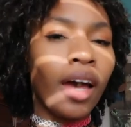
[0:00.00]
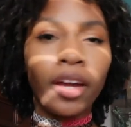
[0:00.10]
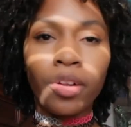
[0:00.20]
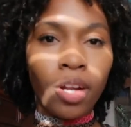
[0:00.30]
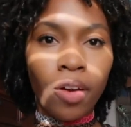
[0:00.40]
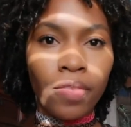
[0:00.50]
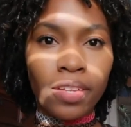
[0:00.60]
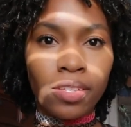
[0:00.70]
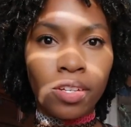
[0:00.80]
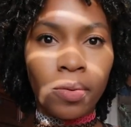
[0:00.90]
I don't know if
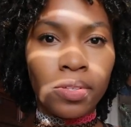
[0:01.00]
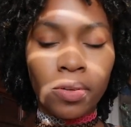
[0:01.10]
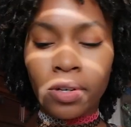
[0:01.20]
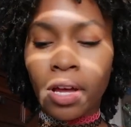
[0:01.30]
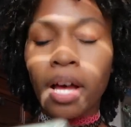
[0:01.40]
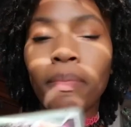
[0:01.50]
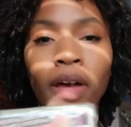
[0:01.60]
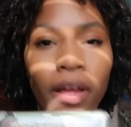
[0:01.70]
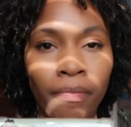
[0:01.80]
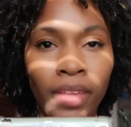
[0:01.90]
that's the newest or not,
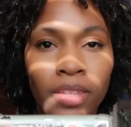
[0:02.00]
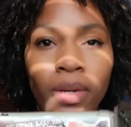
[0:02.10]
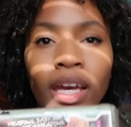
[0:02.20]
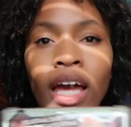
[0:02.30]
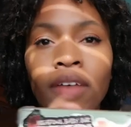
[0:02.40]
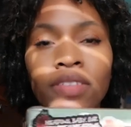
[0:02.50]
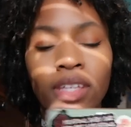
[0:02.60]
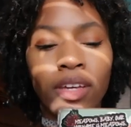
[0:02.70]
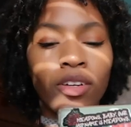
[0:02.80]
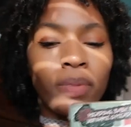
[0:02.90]
but that's what I have. It's
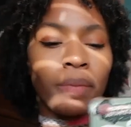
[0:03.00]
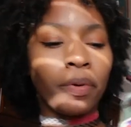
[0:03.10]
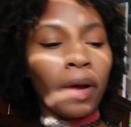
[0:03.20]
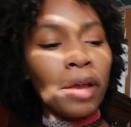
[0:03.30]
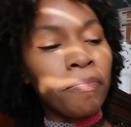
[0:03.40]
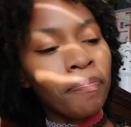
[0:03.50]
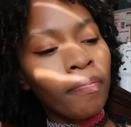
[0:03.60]
the Kindle Paperwhite.